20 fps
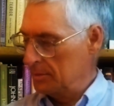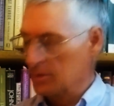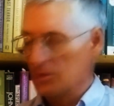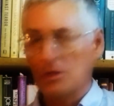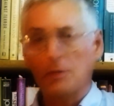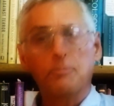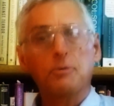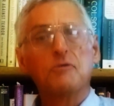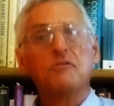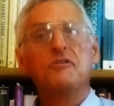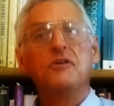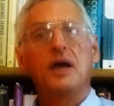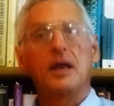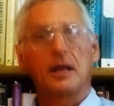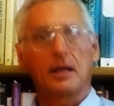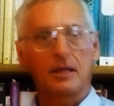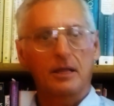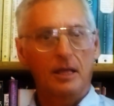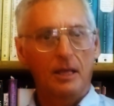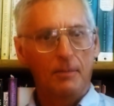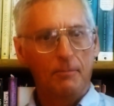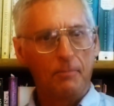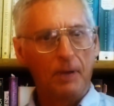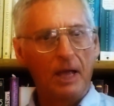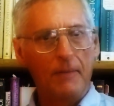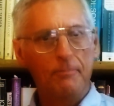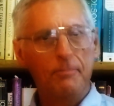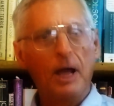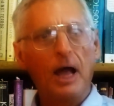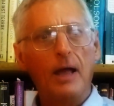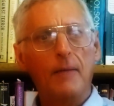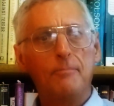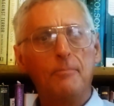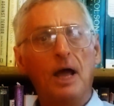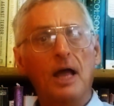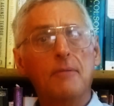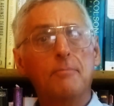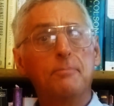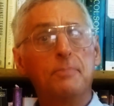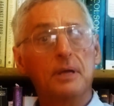the Prophetic by
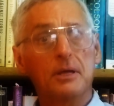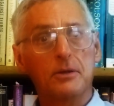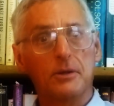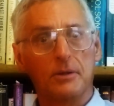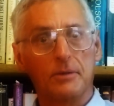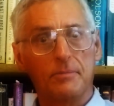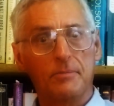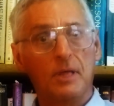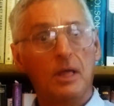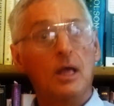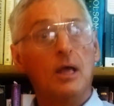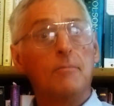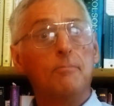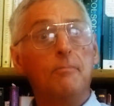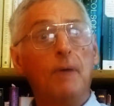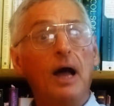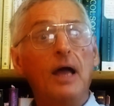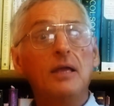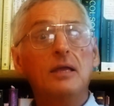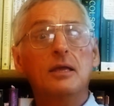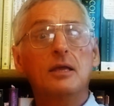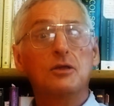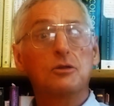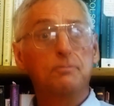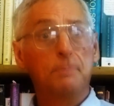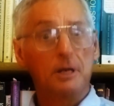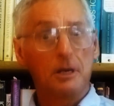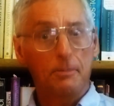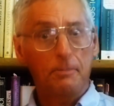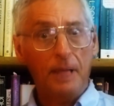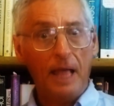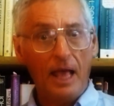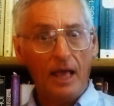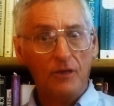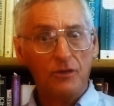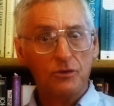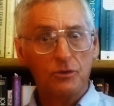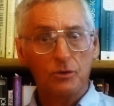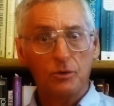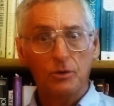Mike Bickle. Mike has been a
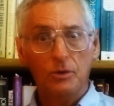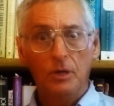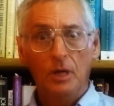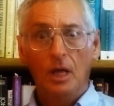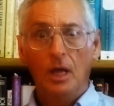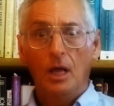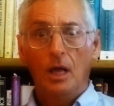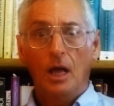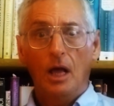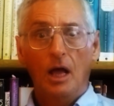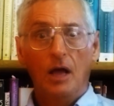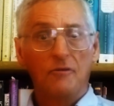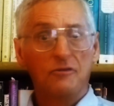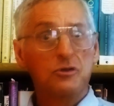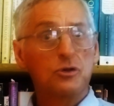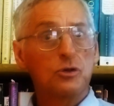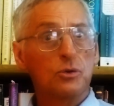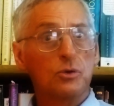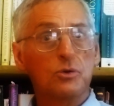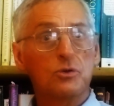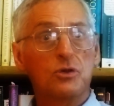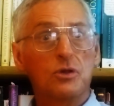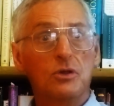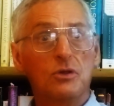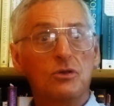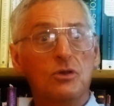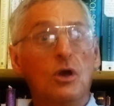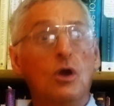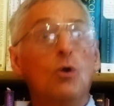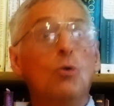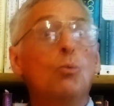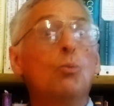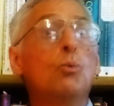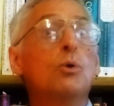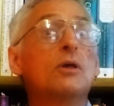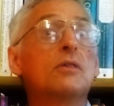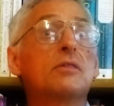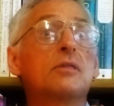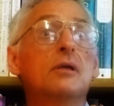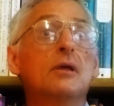pastor of churches
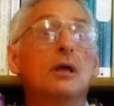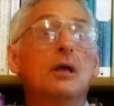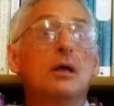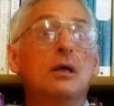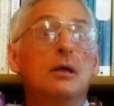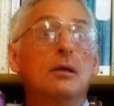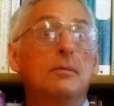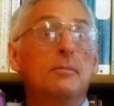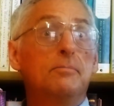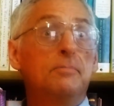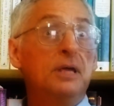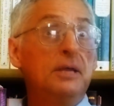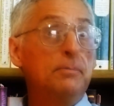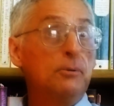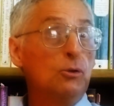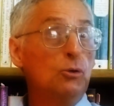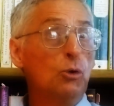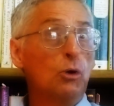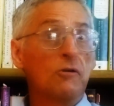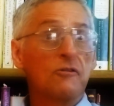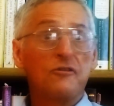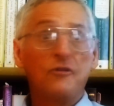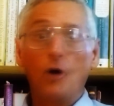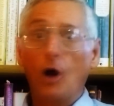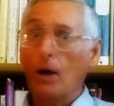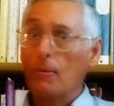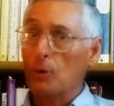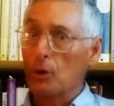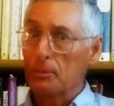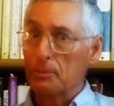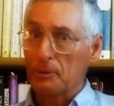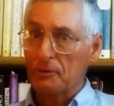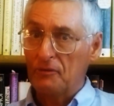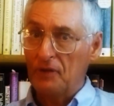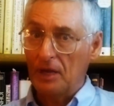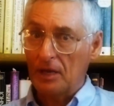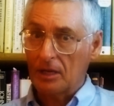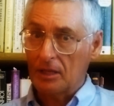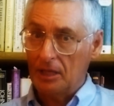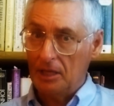with people who are far more
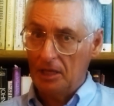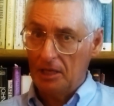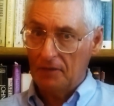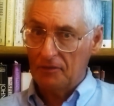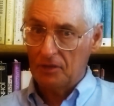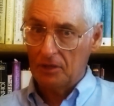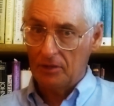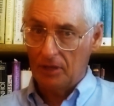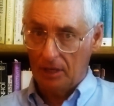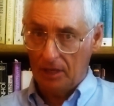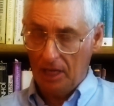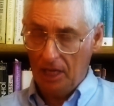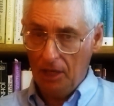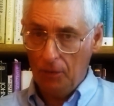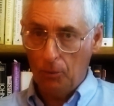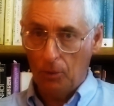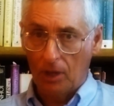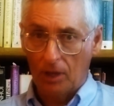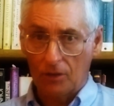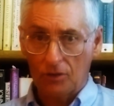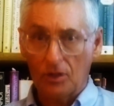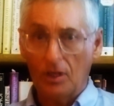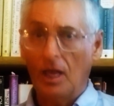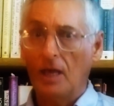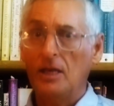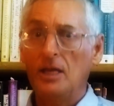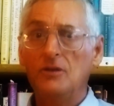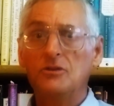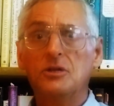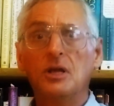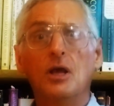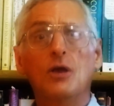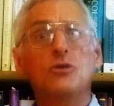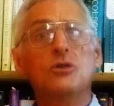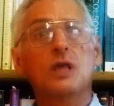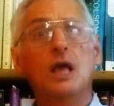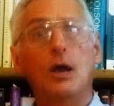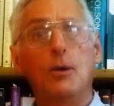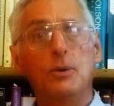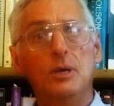prophetically gifted than he was. And he tells
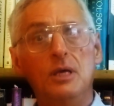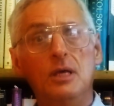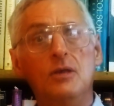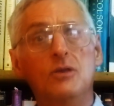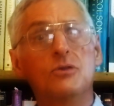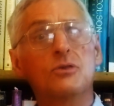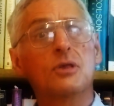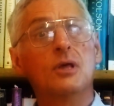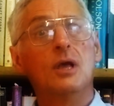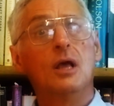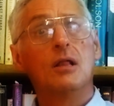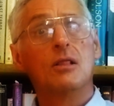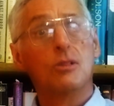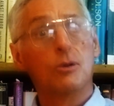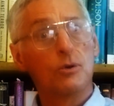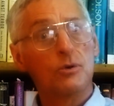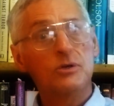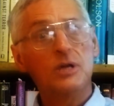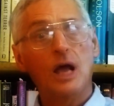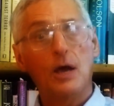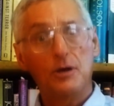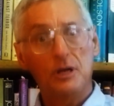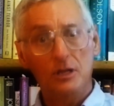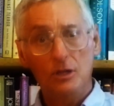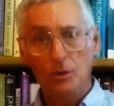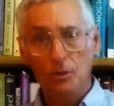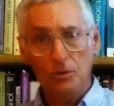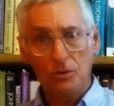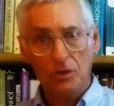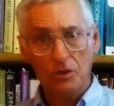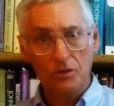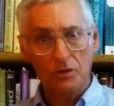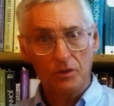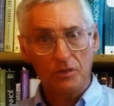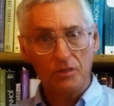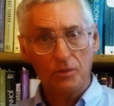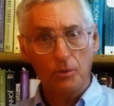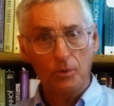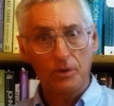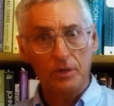how he's learned how to use his
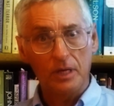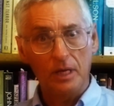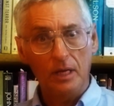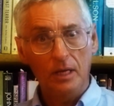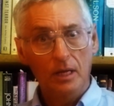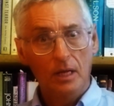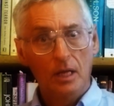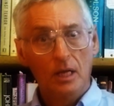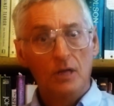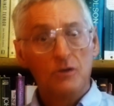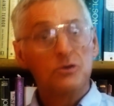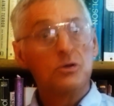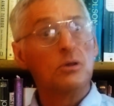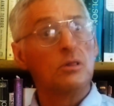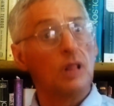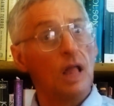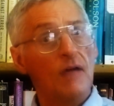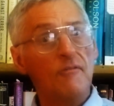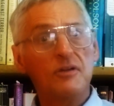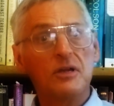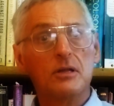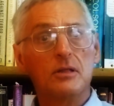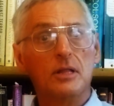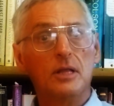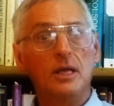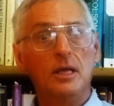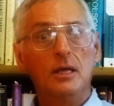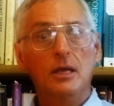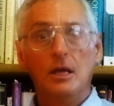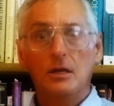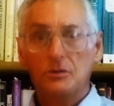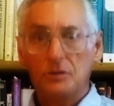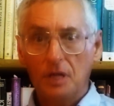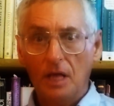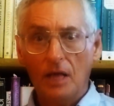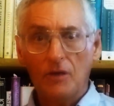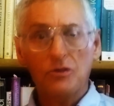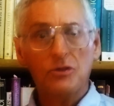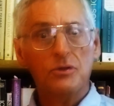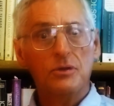authority to lovingly
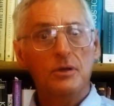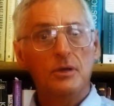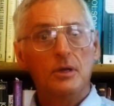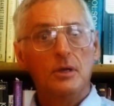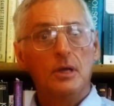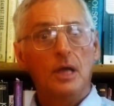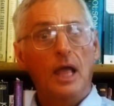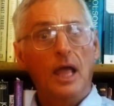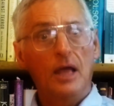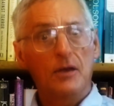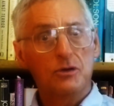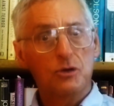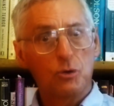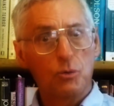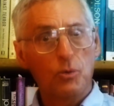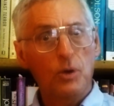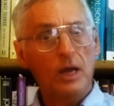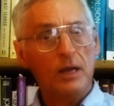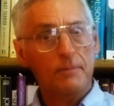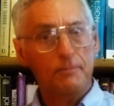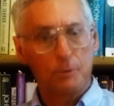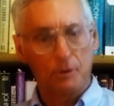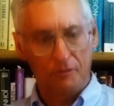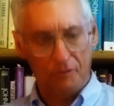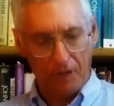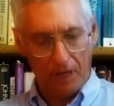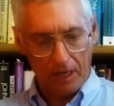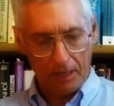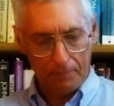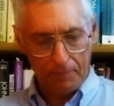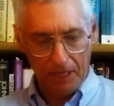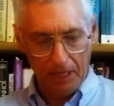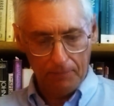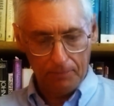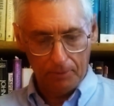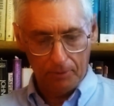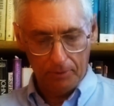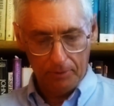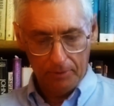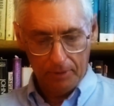test and correct prophetic
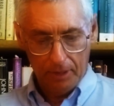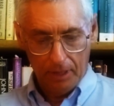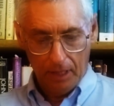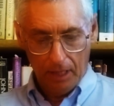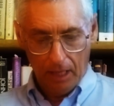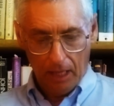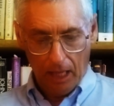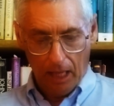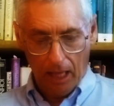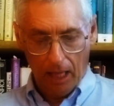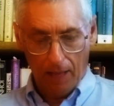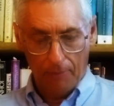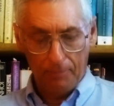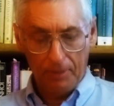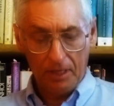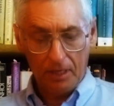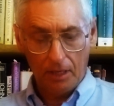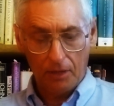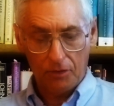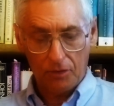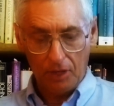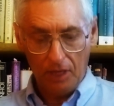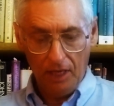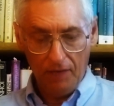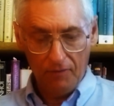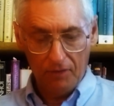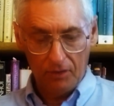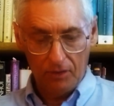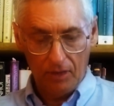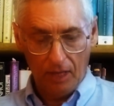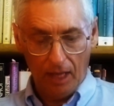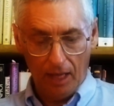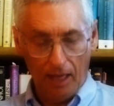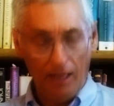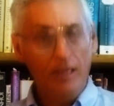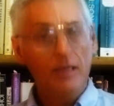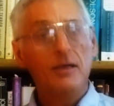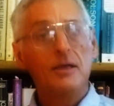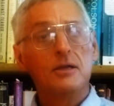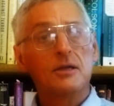people because even
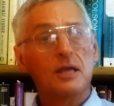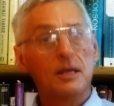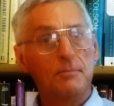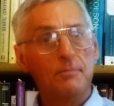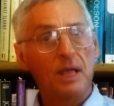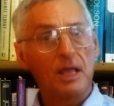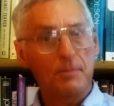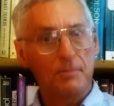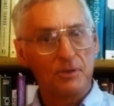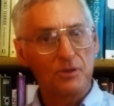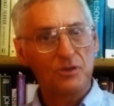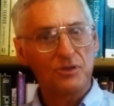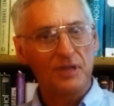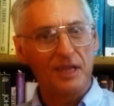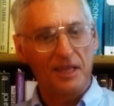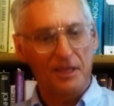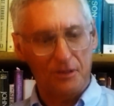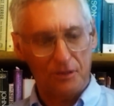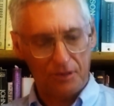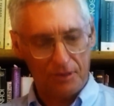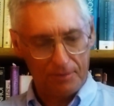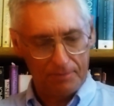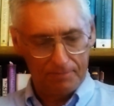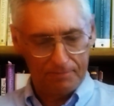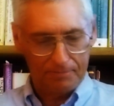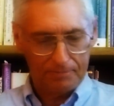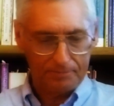they can make mistakes.